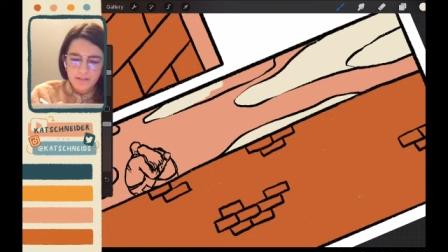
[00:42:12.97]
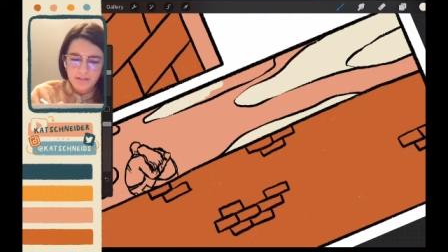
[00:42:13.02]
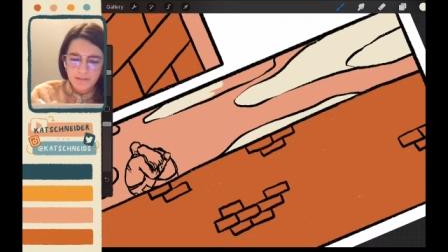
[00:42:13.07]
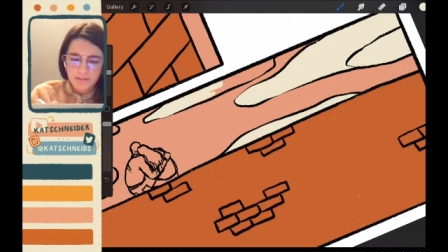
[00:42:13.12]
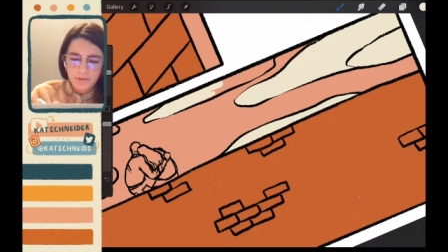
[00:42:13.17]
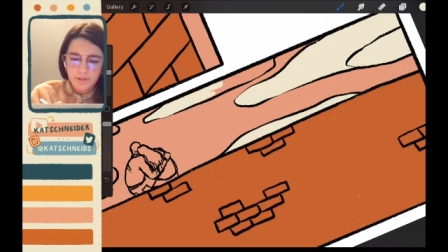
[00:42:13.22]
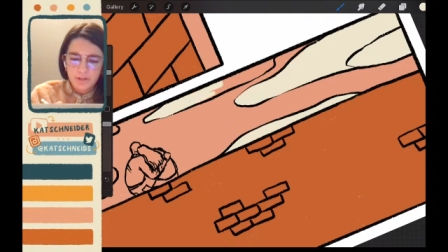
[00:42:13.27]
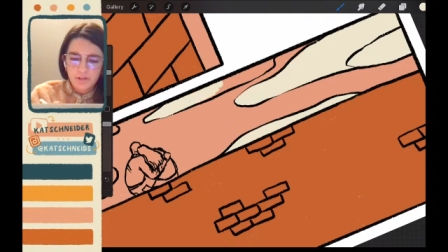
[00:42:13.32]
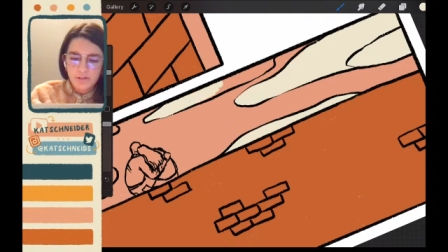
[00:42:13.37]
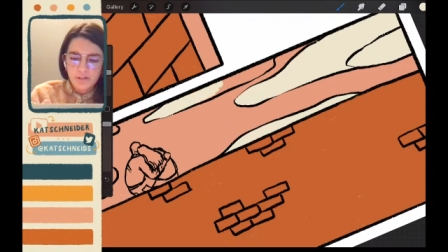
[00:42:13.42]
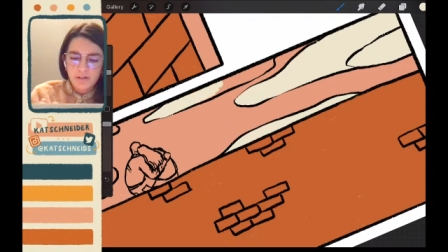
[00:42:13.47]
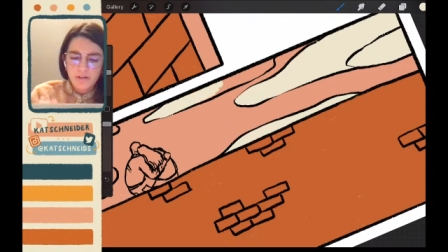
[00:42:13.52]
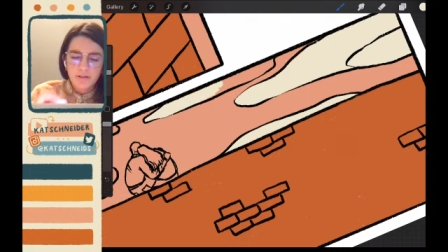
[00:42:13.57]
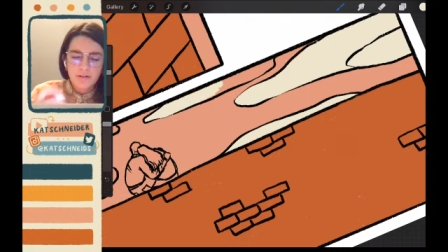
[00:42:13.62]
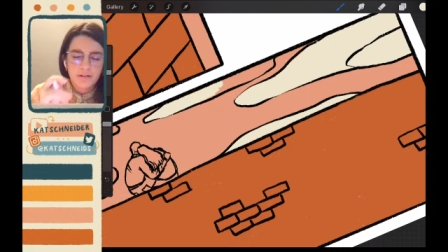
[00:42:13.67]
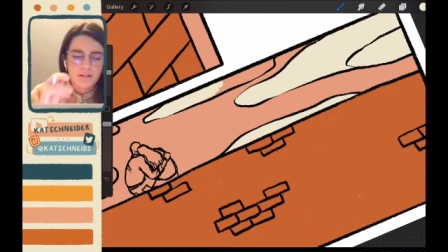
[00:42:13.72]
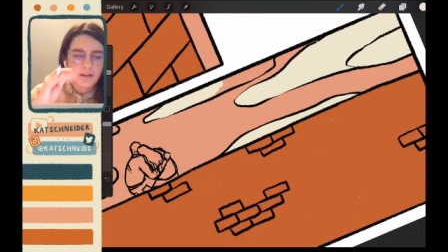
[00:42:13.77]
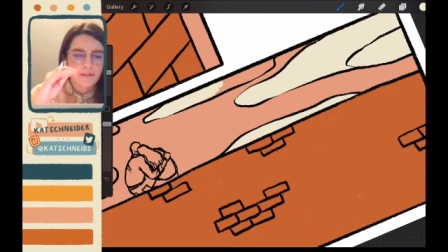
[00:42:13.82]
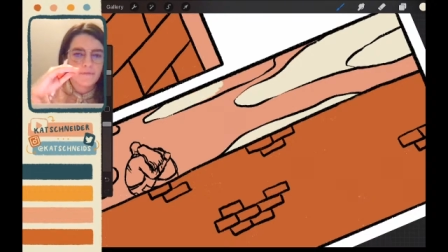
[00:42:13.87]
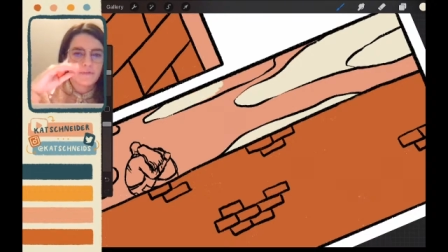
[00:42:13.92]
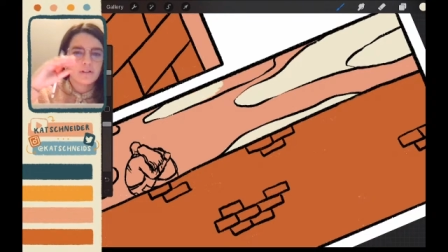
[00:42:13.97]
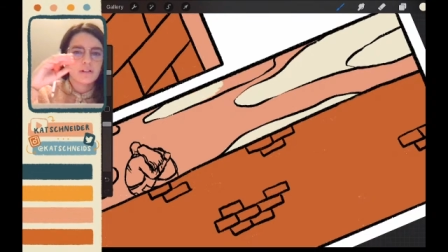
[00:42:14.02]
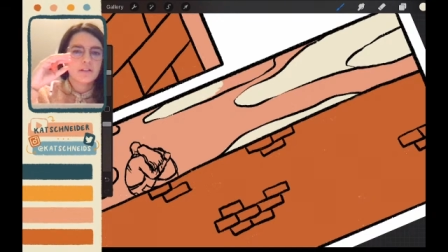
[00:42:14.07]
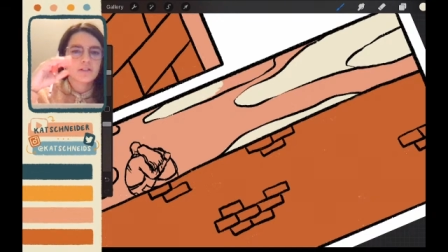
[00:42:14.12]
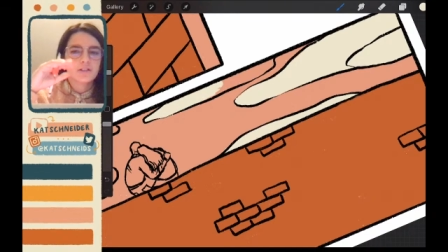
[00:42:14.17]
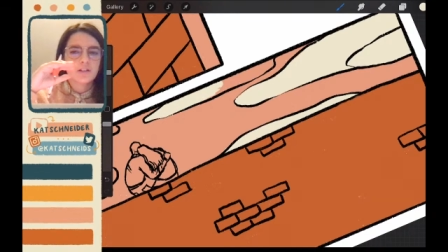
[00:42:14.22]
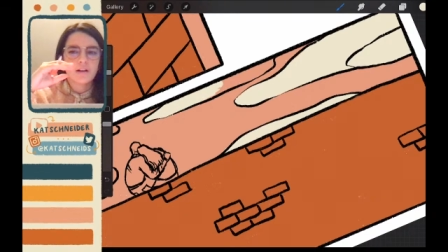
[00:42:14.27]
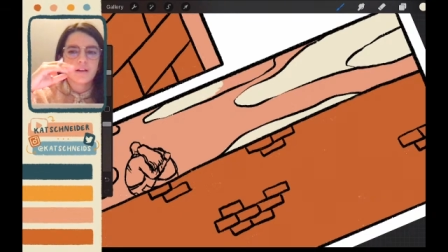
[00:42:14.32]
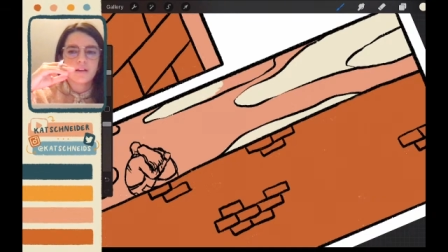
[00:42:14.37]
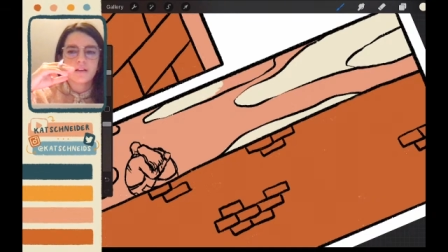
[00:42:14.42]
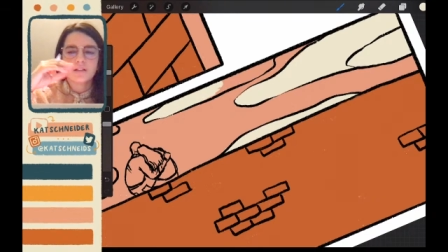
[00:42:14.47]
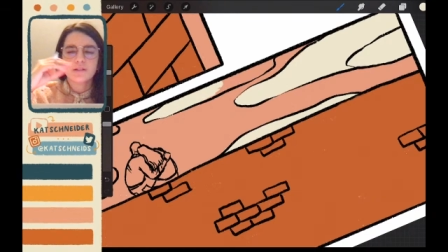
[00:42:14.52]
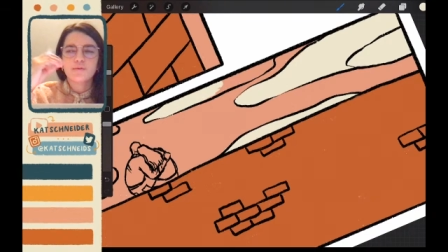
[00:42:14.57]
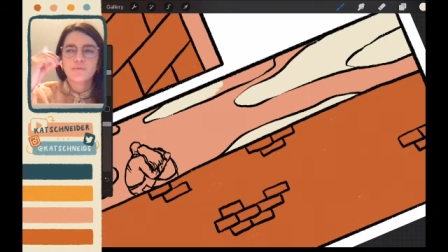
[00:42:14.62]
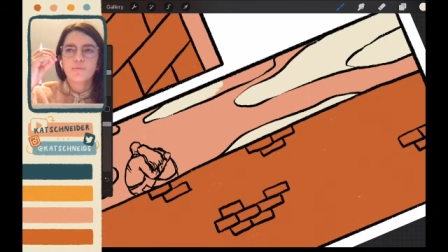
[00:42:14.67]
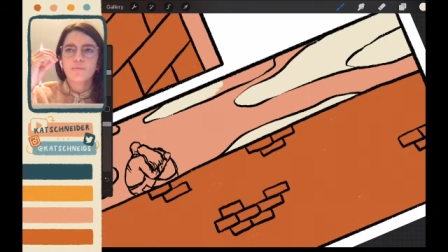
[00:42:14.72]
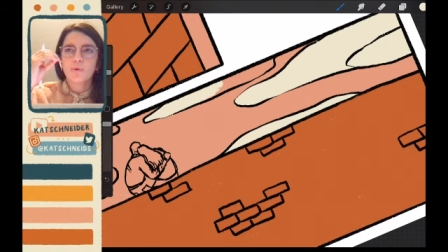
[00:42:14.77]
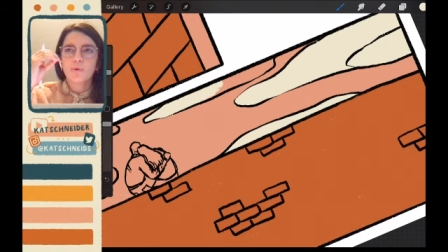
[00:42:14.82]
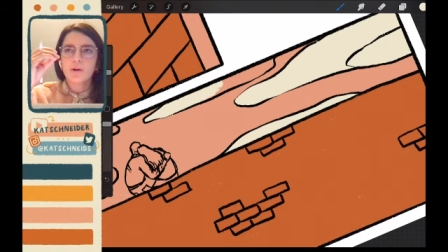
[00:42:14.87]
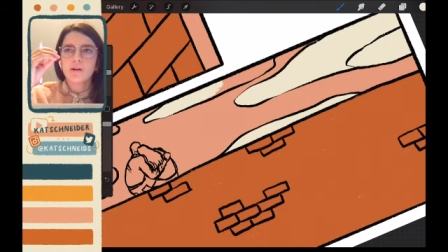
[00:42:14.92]
Especially, I feel like
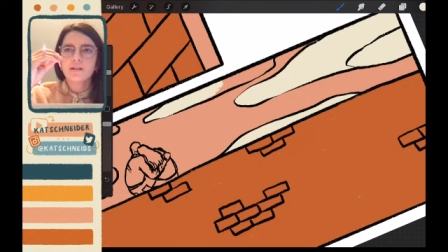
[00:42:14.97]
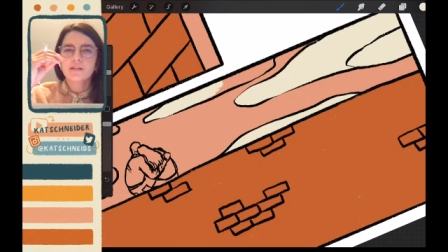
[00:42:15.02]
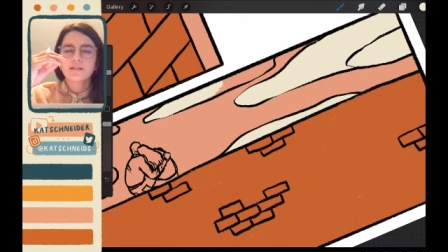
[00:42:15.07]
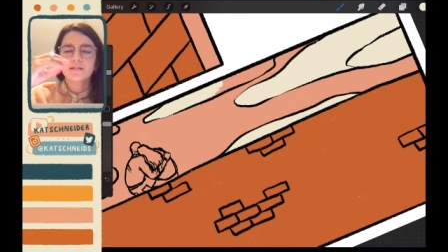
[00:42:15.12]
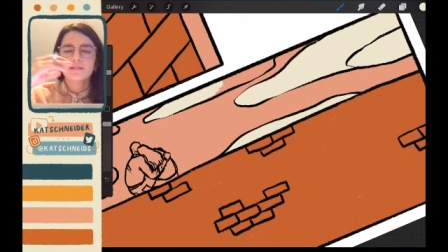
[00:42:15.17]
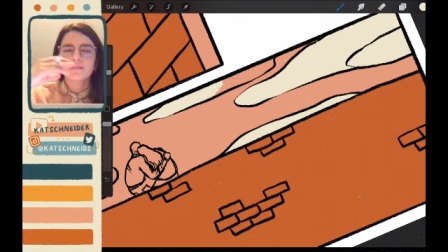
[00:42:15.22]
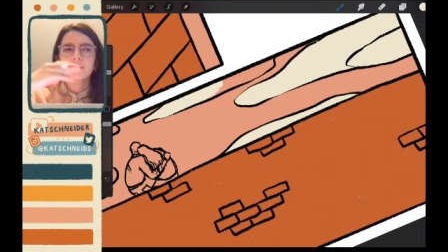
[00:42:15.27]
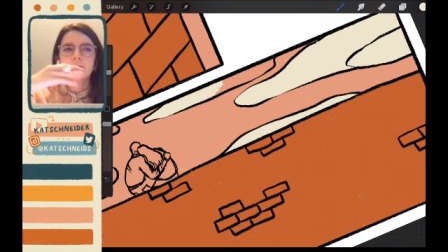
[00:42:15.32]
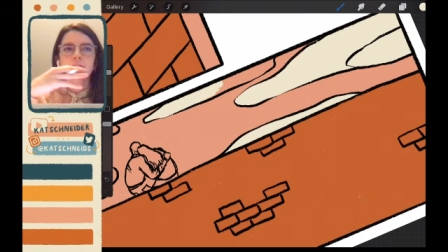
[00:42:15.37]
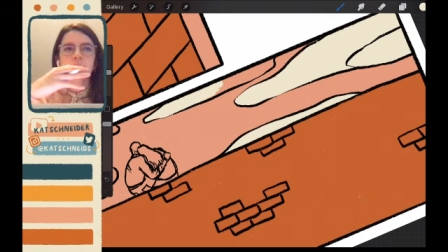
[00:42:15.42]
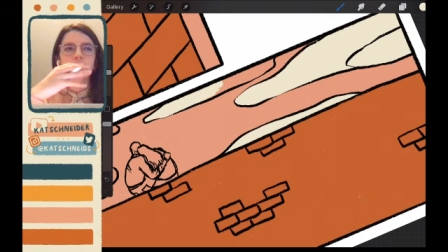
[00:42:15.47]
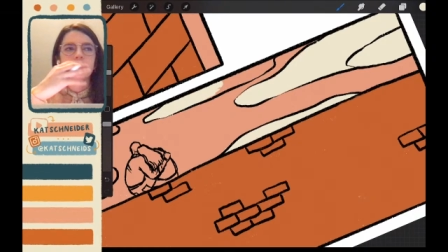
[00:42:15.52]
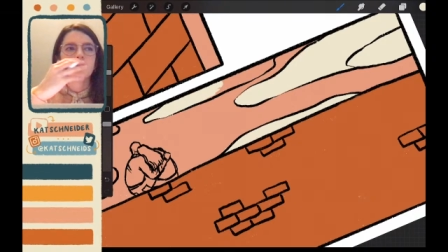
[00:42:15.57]
Cheyenne's voice,